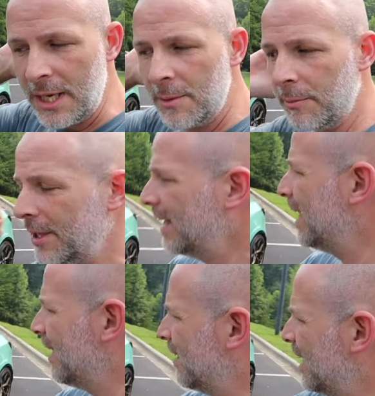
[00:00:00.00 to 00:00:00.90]
But
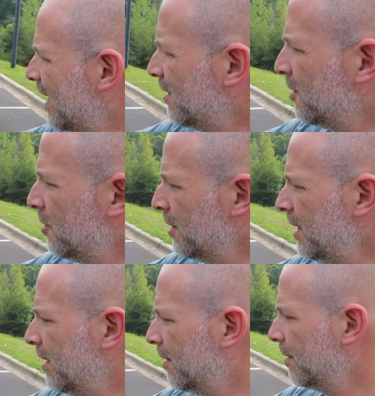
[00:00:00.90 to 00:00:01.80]
on the hood
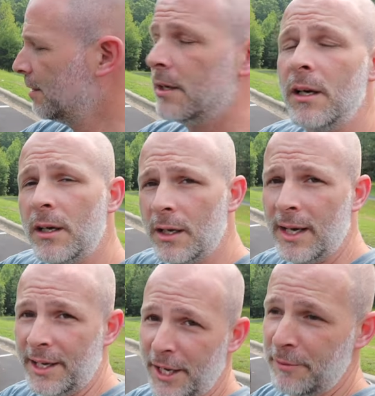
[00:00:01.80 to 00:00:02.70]
here,
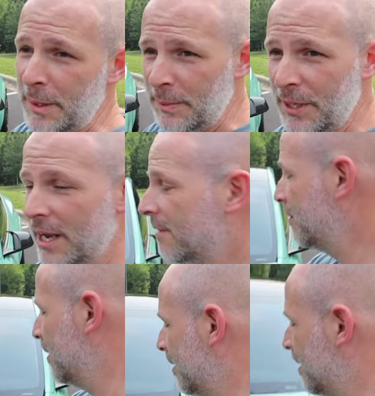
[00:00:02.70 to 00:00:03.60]
I have PPF.
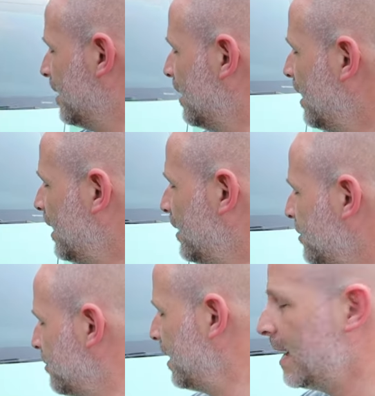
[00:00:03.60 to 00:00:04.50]
I
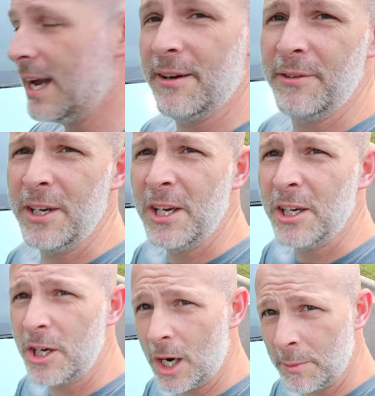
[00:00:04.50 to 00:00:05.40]
also have
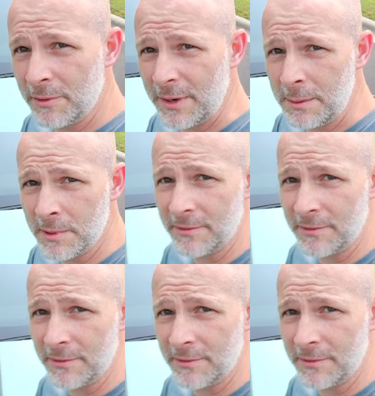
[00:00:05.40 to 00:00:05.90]
carbon fiber